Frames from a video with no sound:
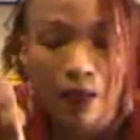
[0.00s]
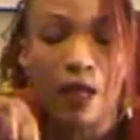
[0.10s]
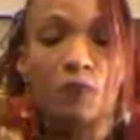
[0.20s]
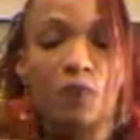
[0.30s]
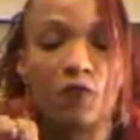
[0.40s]

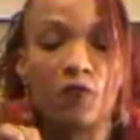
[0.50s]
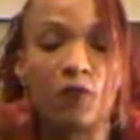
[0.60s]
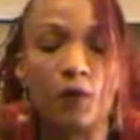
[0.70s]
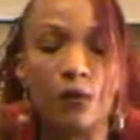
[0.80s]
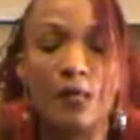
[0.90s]
and
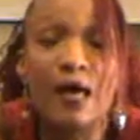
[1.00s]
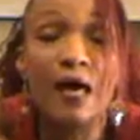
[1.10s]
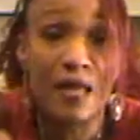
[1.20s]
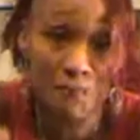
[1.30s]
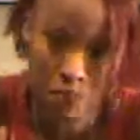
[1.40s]
beautiful
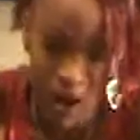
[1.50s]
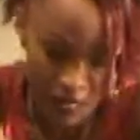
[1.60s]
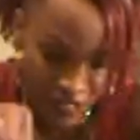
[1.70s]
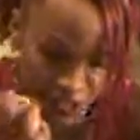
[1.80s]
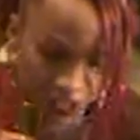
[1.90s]
and
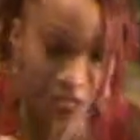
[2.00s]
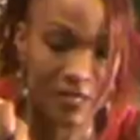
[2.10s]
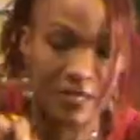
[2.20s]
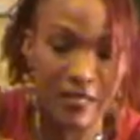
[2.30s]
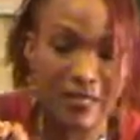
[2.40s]

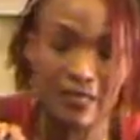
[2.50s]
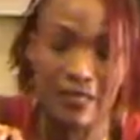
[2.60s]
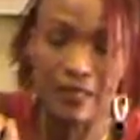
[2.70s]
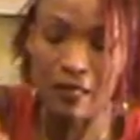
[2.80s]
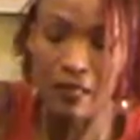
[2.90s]
bodlicious this
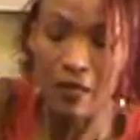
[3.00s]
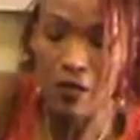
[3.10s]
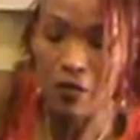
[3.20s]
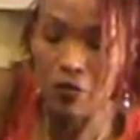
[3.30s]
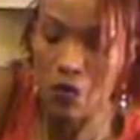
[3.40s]
is.
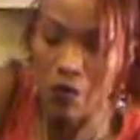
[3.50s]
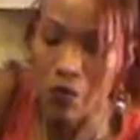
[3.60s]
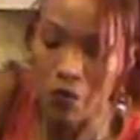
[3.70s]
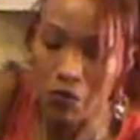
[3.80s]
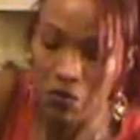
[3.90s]
So I'm
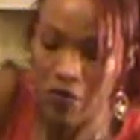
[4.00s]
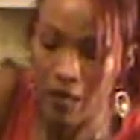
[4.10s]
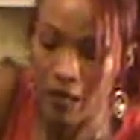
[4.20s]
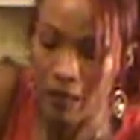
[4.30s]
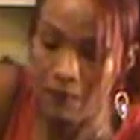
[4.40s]
going to
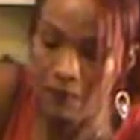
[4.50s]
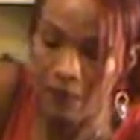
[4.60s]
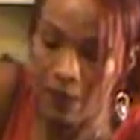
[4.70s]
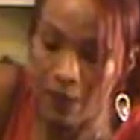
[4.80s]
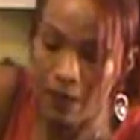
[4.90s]
take it
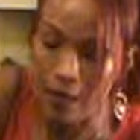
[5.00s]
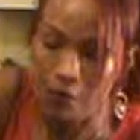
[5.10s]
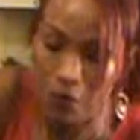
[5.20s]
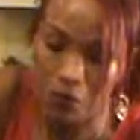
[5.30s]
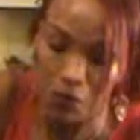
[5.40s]
and
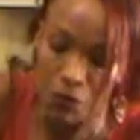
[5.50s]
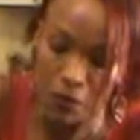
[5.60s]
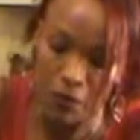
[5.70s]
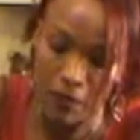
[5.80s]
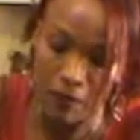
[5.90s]
I'm going to
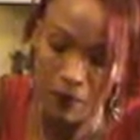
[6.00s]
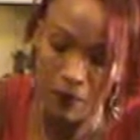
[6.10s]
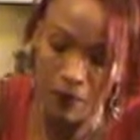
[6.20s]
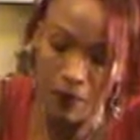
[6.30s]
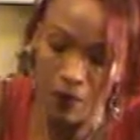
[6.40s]
put it
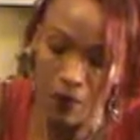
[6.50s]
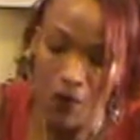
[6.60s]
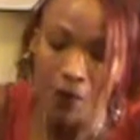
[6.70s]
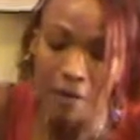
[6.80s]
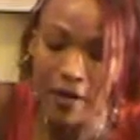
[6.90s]

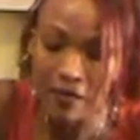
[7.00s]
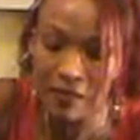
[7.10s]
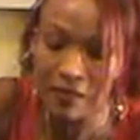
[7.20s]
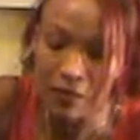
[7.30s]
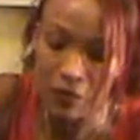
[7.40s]
on my
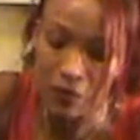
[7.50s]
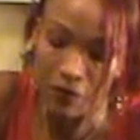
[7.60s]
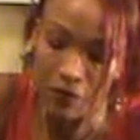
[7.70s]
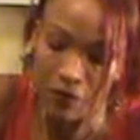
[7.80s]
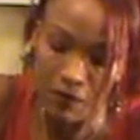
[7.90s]
center
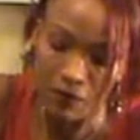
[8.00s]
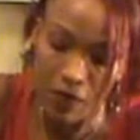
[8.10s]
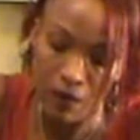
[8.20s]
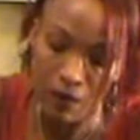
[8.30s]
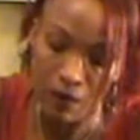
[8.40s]
thing
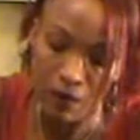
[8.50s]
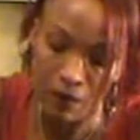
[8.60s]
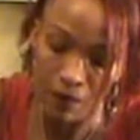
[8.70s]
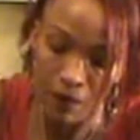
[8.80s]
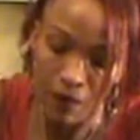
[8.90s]
right here.
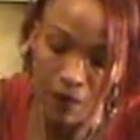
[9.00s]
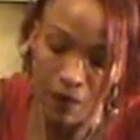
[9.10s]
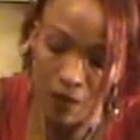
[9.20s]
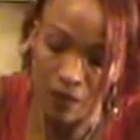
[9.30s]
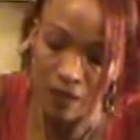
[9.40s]

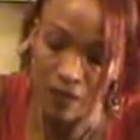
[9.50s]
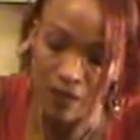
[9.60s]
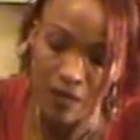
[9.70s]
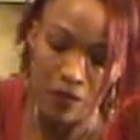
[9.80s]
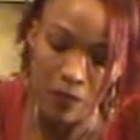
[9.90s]
This
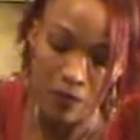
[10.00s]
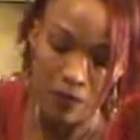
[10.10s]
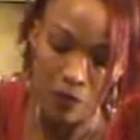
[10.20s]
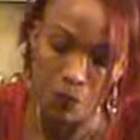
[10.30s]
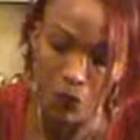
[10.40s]
center
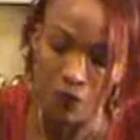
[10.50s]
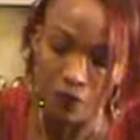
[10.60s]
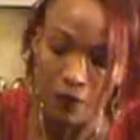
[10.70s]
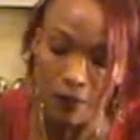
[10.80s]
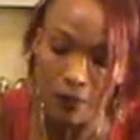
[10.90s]
piece is
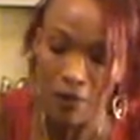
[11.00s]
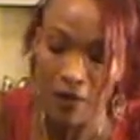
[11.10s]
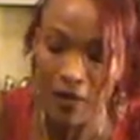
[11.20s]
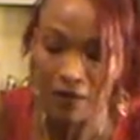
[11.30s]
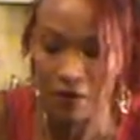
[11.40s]
beautiful,
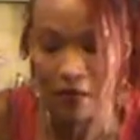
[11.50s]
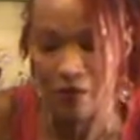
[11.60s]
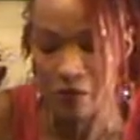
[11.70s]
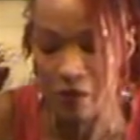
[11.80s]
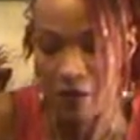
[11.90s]
so I thought I'd
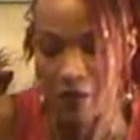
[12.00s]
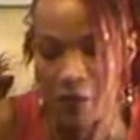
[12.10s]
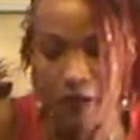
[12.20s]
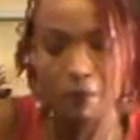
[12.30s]
use it for my